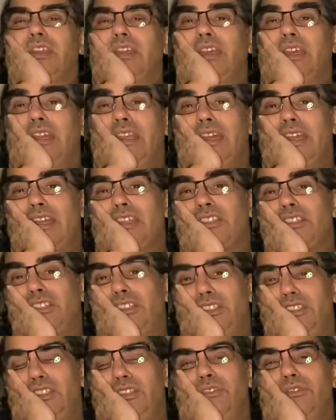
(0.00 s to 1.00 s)
and I
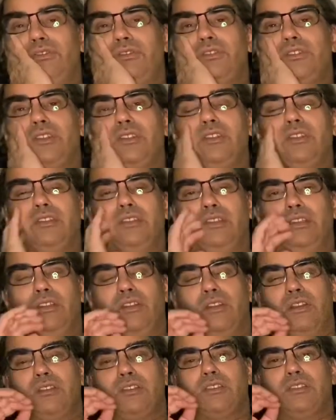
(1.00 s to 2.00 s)
actually used the
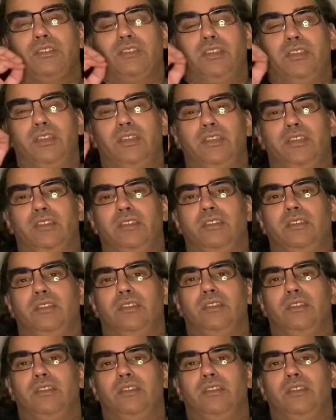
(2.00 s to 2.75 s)
RCA